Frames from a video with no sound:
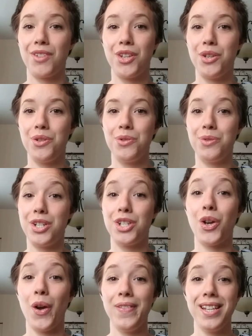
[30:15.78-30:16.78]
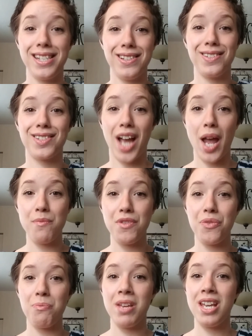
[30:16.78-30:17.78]
you enjoyed this little time
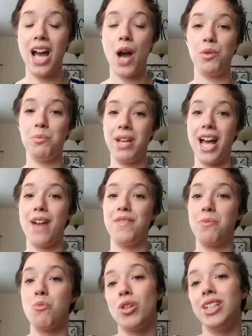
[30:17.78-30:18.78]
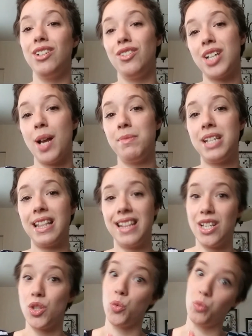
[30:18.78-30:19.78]
with me. I will be having more little times like
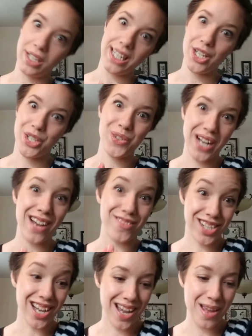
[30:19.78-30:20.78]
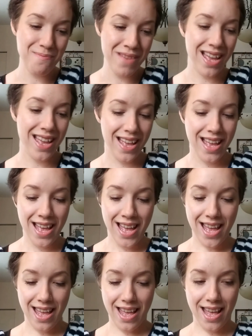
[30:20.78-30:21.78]
this when I do have time.
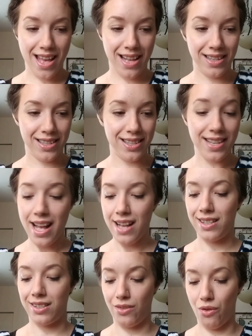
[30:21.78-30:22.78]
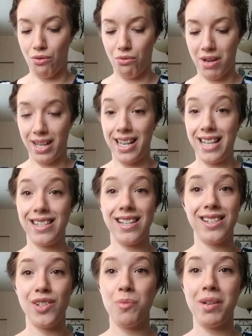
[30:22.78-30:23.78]
And yeah, so I guess I'll
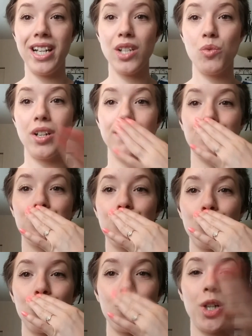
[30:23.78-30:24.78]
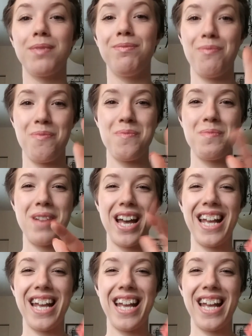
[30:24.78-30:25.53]
see you in my next one. Bye,